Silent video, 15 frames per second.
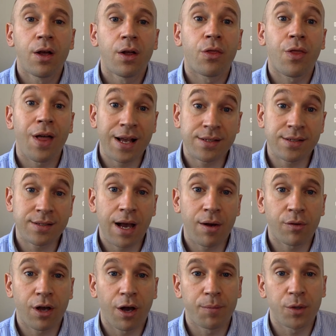That's the
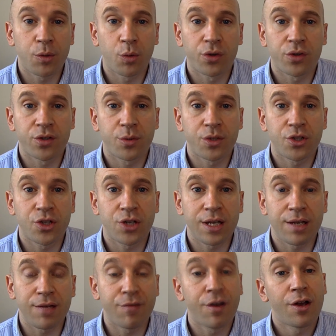outcome you want to
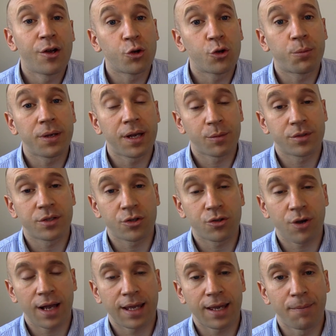achieve. You'll be able to
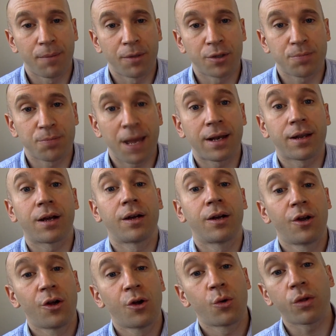track it much better
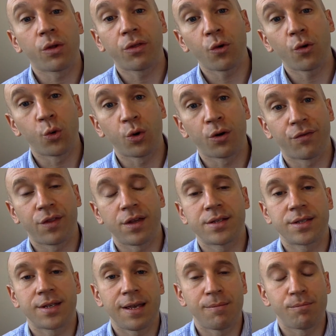with all of
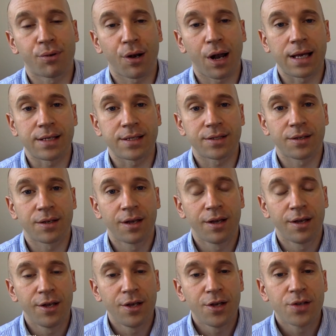this in place.
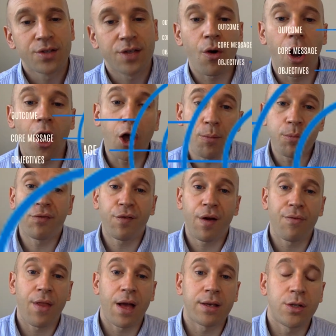So I hope you
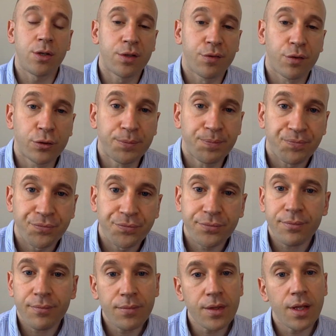found that useful.
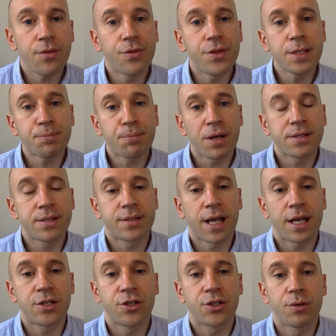This
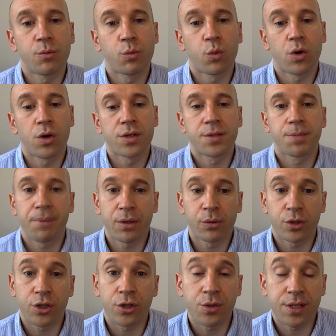presentation was
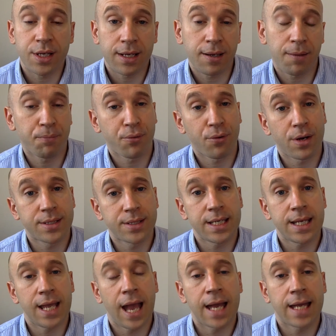built using
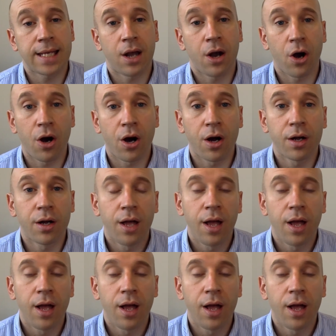Prezi AR,